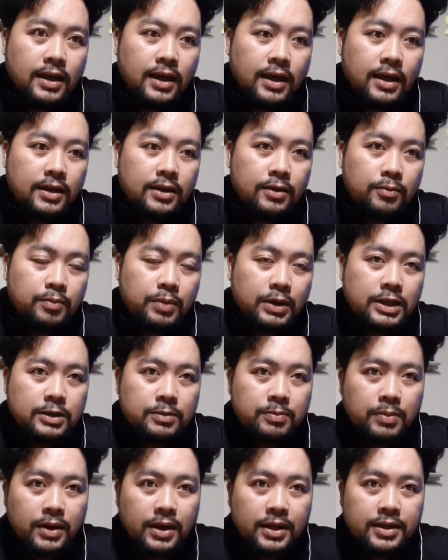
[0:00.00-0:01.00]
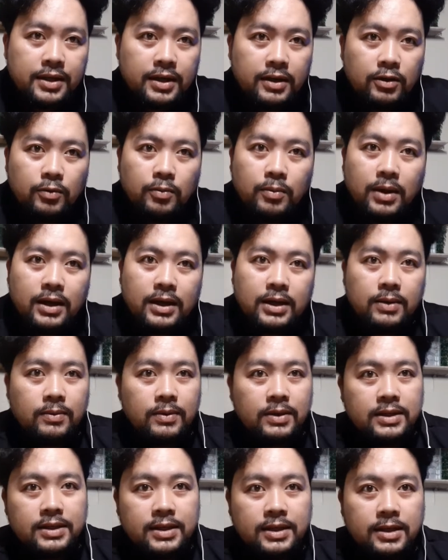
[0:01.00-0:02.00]
At yung pag-spread niya,
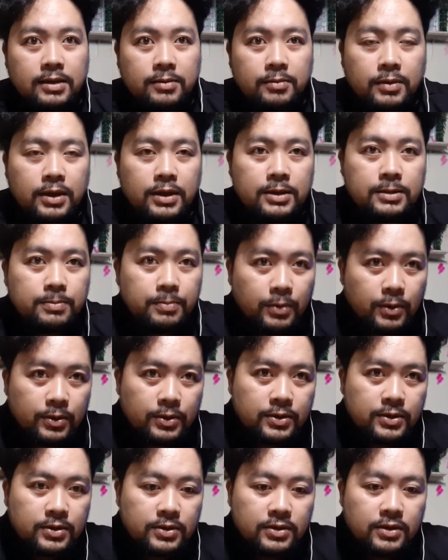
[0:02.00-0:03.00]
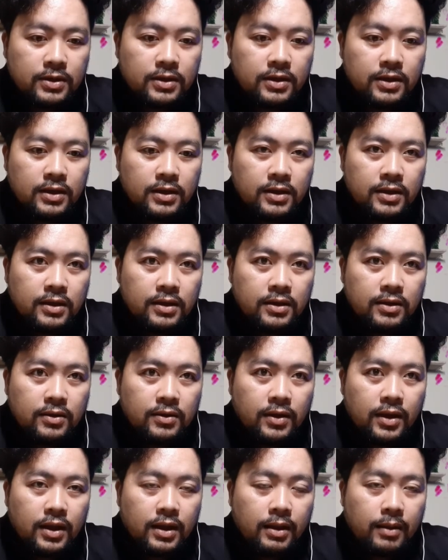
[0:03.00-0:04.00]
gumagawa siya ng mga spores.
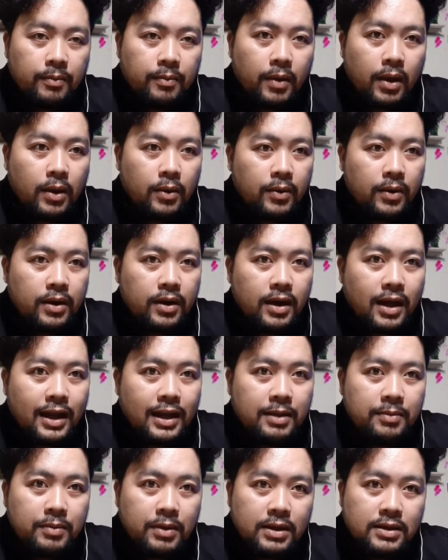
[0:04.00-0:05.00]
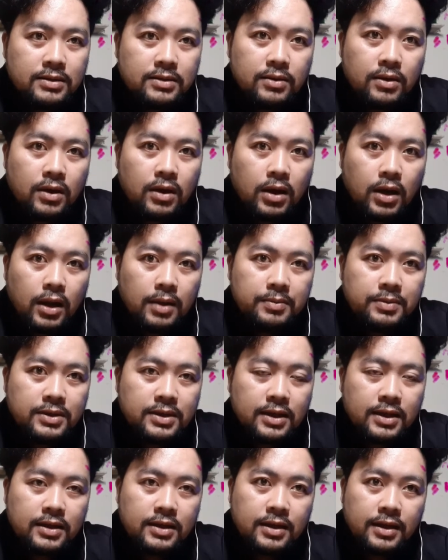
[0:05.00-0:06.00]
And if our animals or our
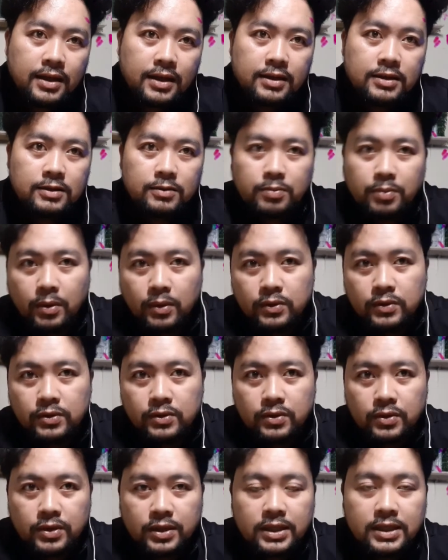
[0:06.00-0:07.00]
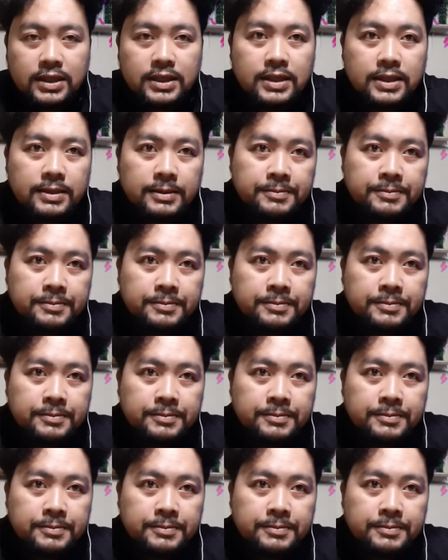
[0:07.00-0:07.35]
livestock get exposed to these